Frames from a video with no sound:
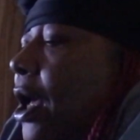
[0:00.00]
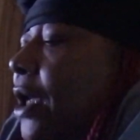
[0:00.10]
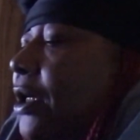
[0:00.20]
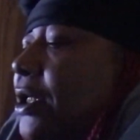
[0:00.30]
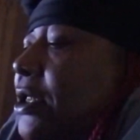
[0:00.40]

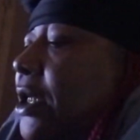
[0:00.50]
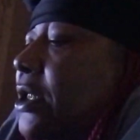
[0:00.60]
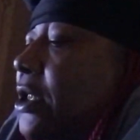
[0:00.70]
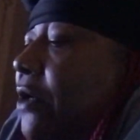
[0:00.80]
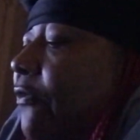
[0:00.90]
I didn't take
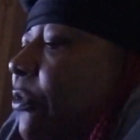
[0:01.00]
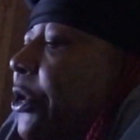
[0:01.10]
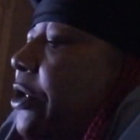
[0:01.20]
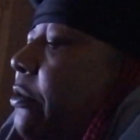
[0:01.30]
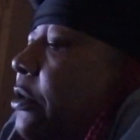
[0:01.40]
shit from
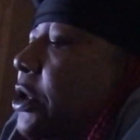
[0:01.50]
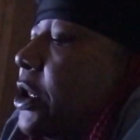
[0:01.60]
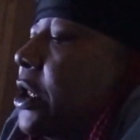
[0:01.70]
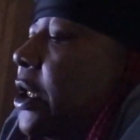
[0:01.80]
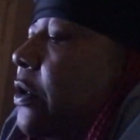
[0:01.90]
him, she
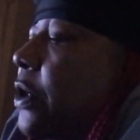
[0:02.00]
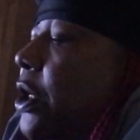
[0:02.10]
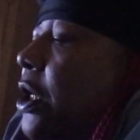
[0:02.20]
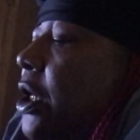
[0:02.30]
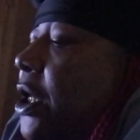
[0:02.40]
yelled.
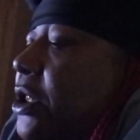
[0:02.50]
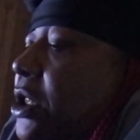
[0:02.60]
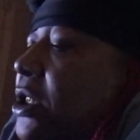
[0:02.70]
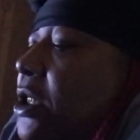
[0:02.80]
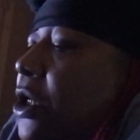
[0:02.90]
He
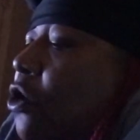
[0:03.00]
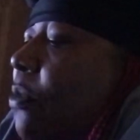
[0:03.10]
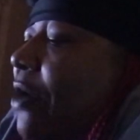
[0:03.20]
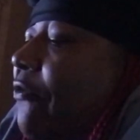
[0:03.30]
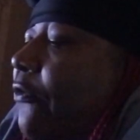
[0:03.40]
just killed
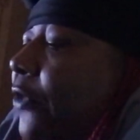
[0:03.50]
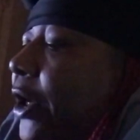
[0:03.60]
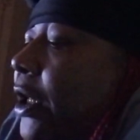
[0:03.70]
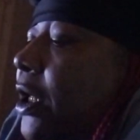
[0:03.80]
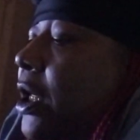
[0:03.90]
my
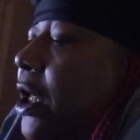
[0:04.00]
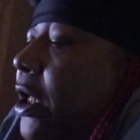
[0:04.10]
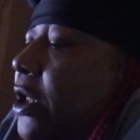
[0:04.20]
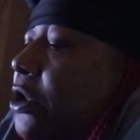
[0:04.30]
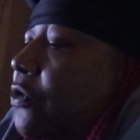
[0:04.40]
friend,
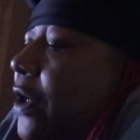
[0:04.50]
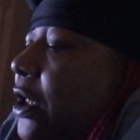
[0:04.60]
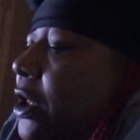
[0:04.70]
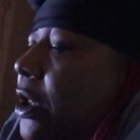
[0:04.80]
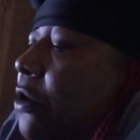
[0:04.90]
and he's trying
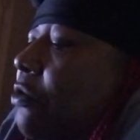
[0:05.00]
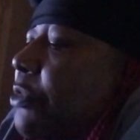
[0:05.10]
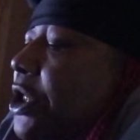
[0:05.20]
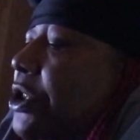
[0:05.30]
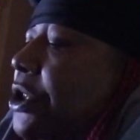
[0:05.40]
to kill
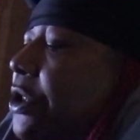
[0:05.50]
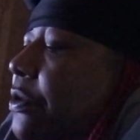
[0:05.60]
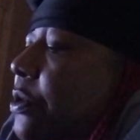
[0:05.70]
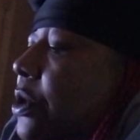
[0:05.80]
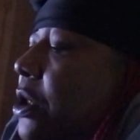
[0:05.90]
me too.